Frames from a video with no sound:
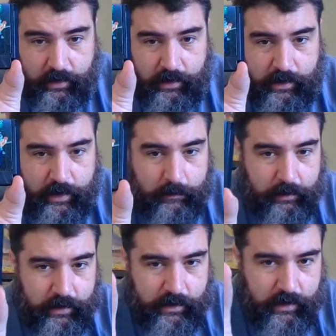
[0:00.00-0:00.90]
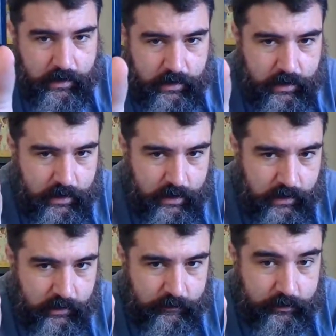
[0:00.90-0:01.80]
but I
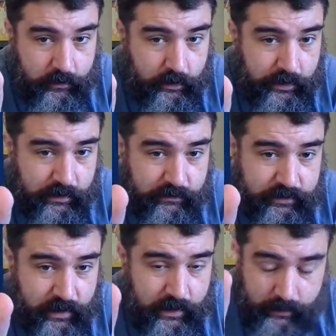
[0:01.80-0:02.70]
love Parodius, and